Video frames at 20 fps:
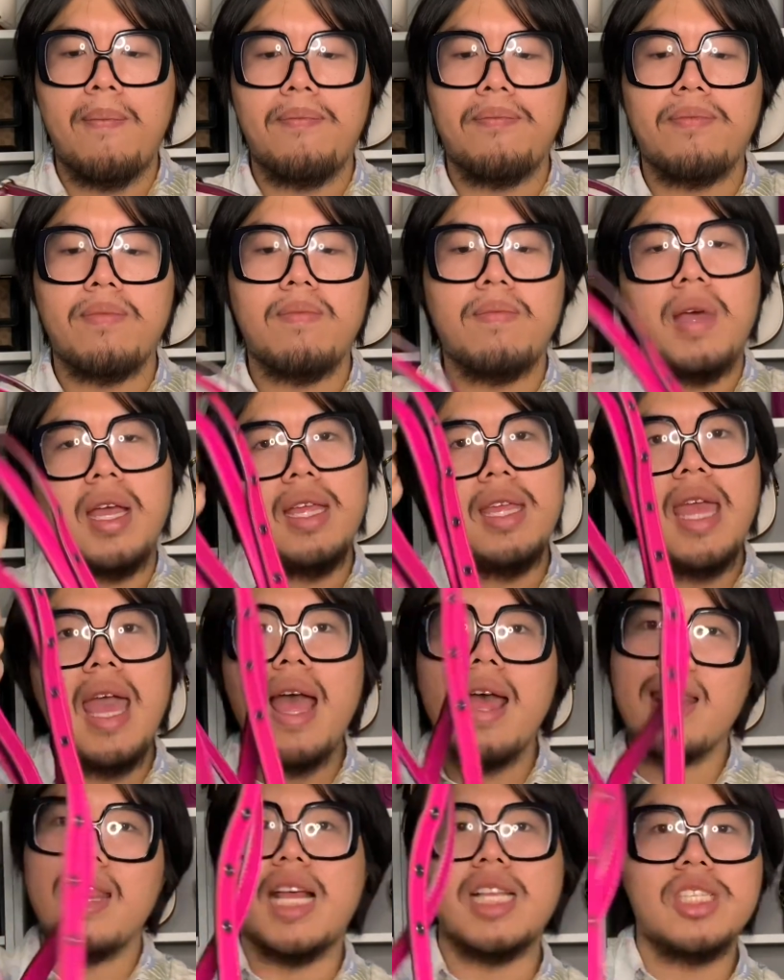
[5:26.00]
But yeah,
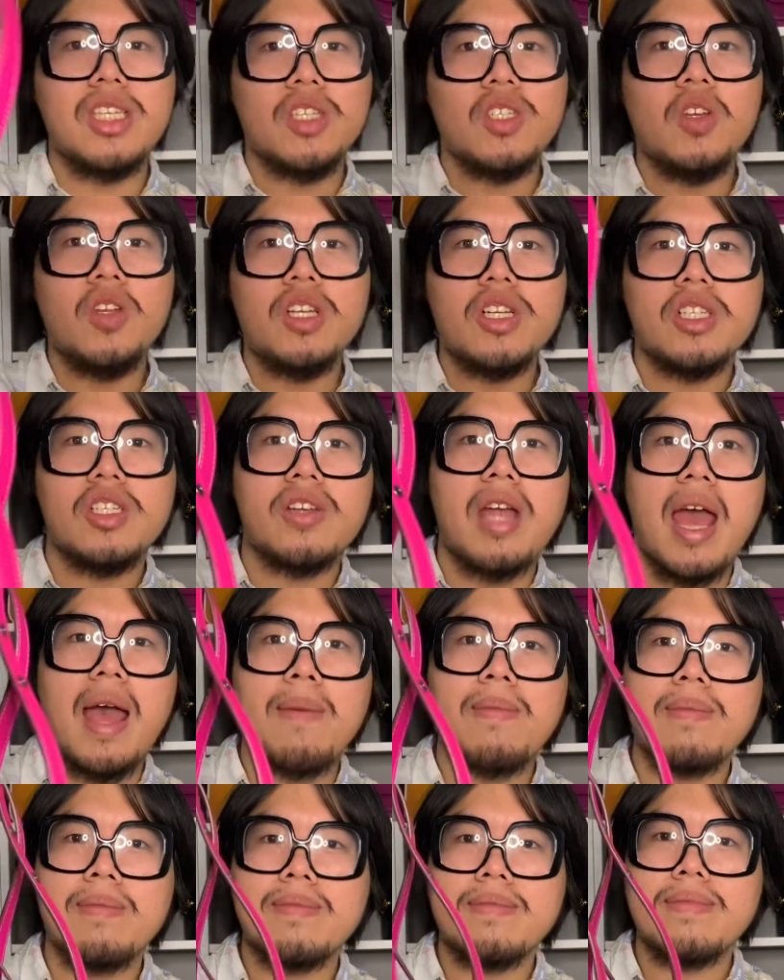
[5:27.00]
that's the shoulder strap.
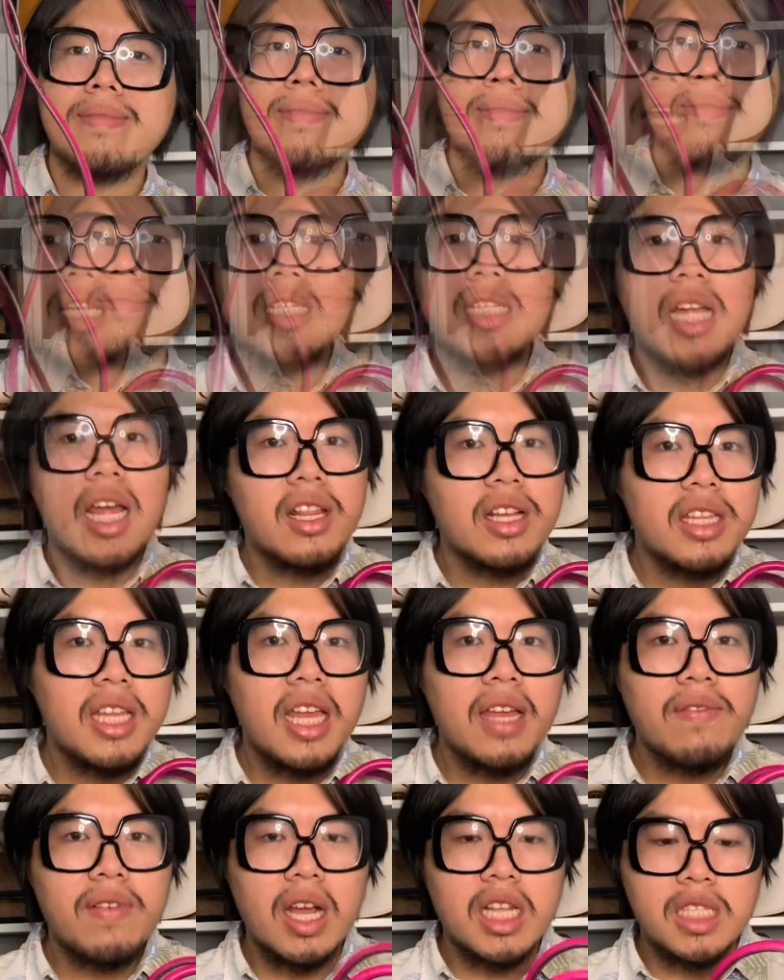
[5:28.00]
And another
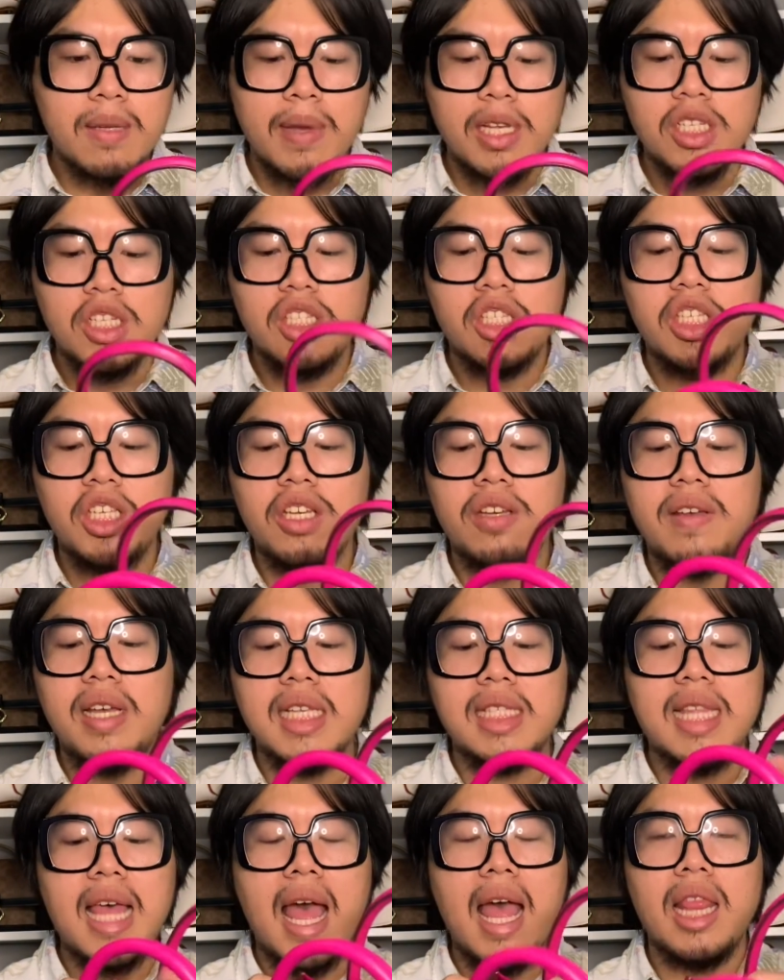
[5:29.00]
thing I forgot to mention too
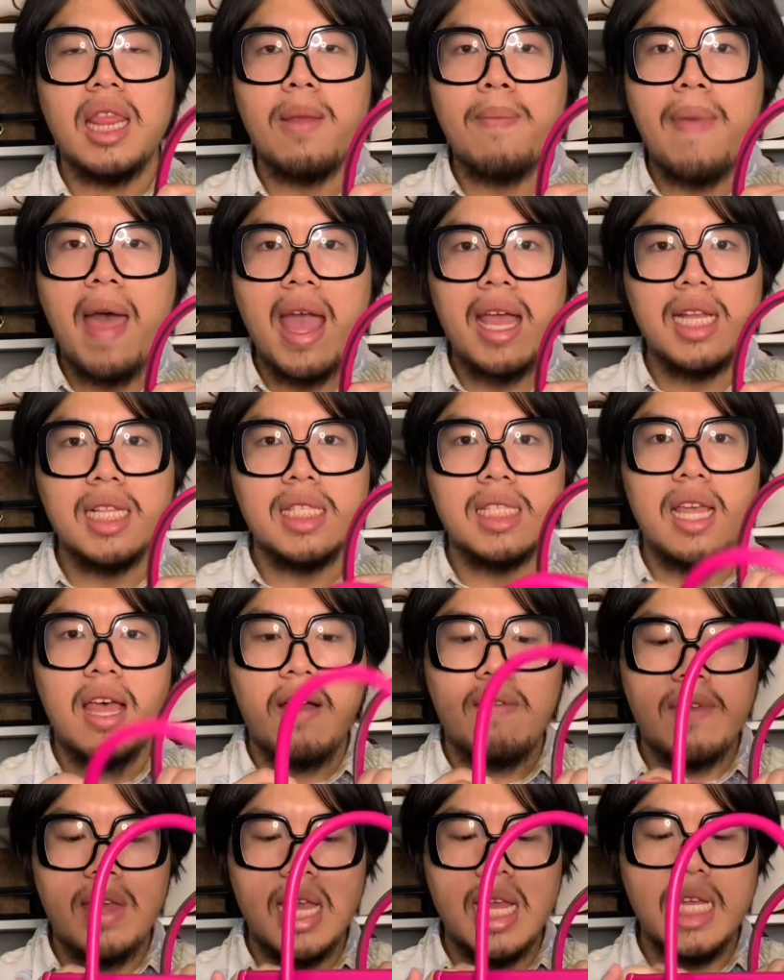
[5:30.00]
is that the bag
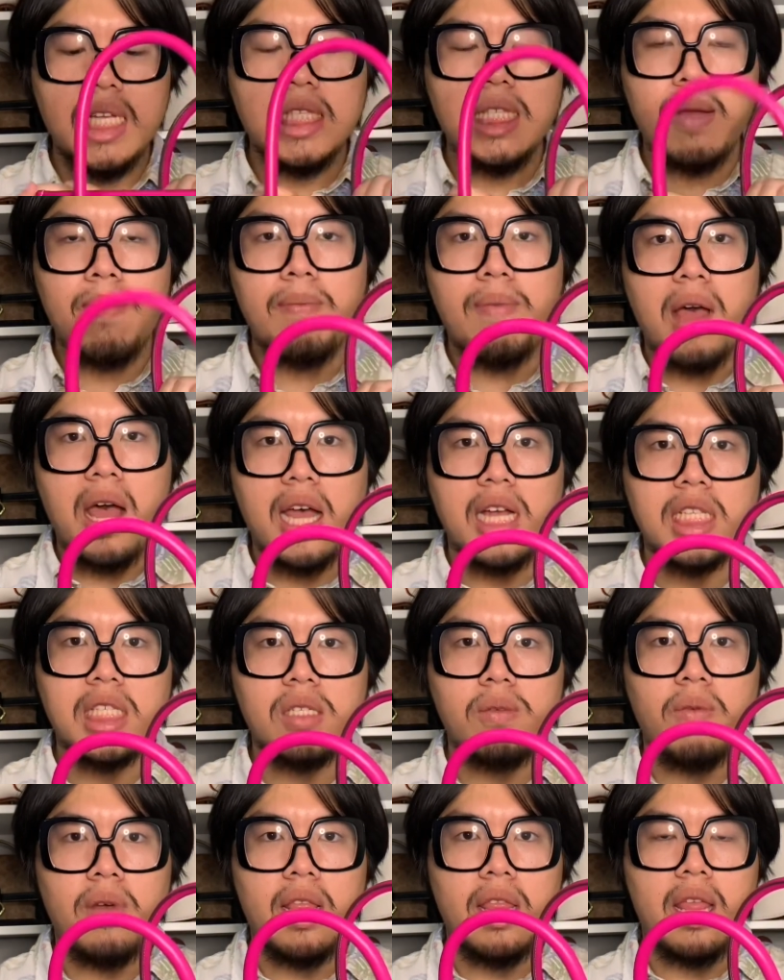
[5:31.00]
itself is
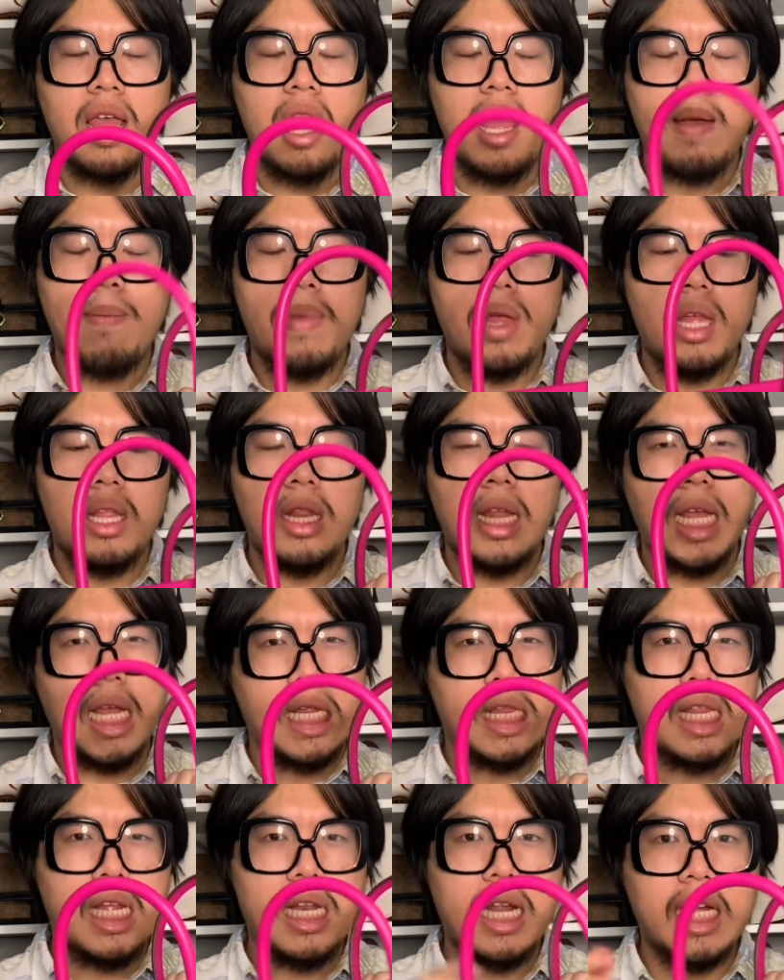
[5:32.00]
embossed with like
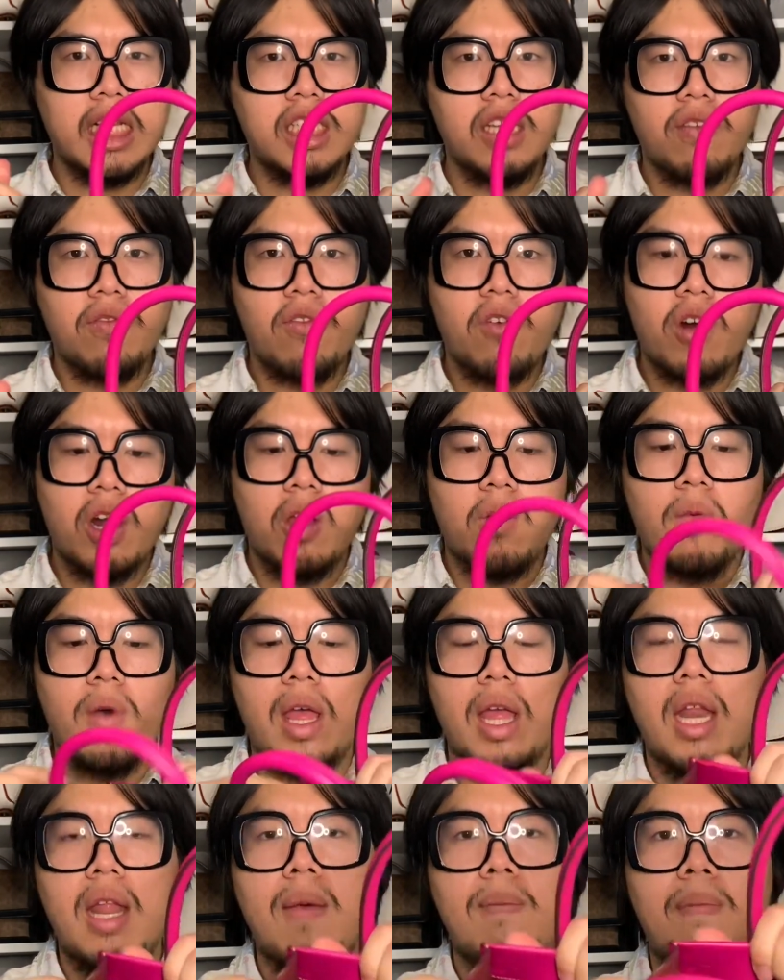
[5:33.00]
the
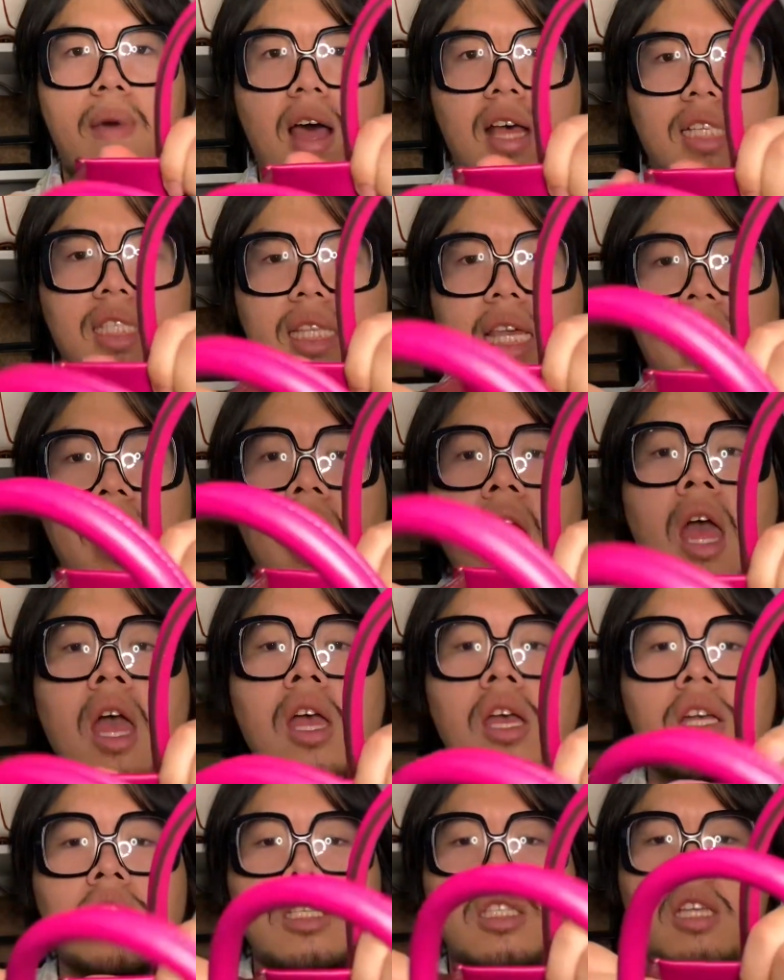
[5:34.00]
1941 embossing.
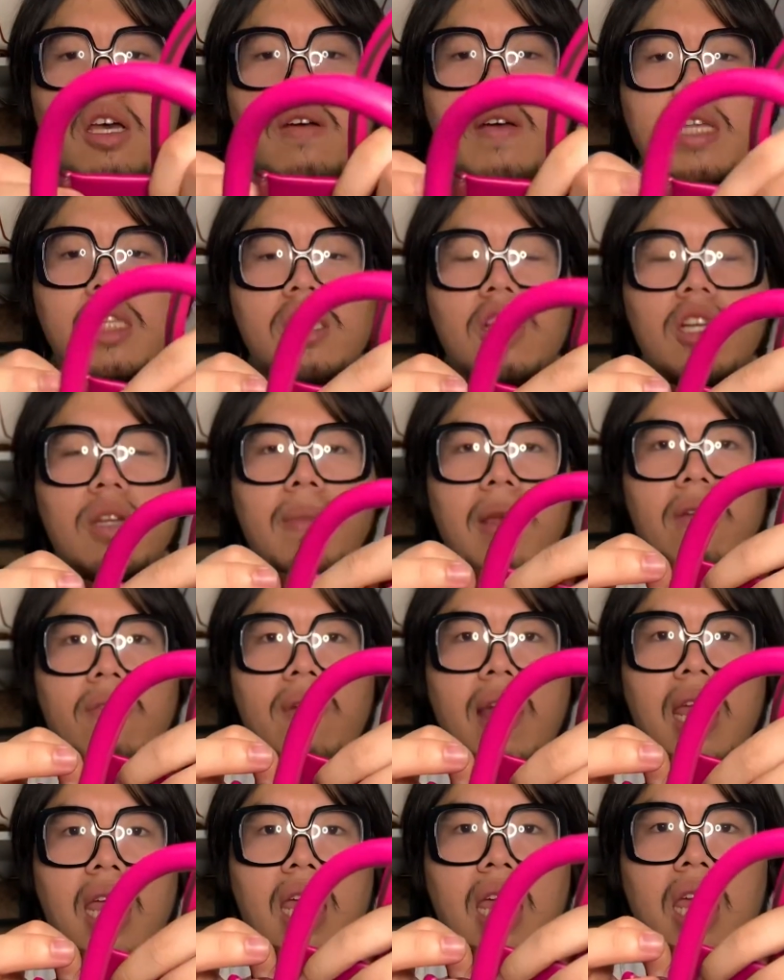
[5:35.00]
So it's going to be
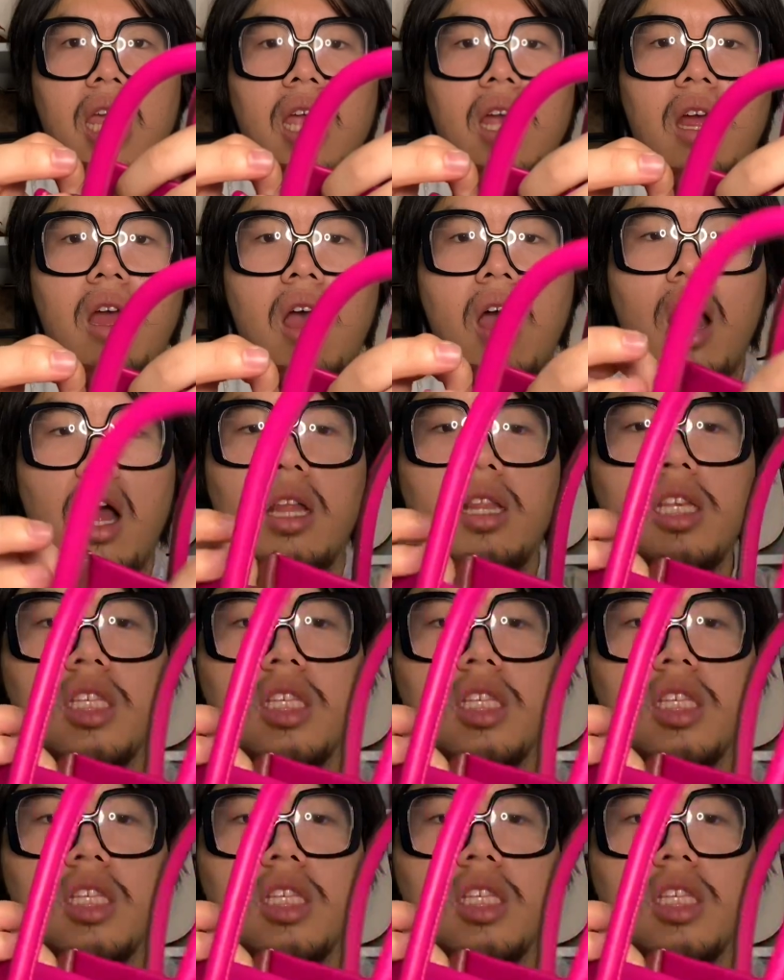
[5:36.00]
right here on this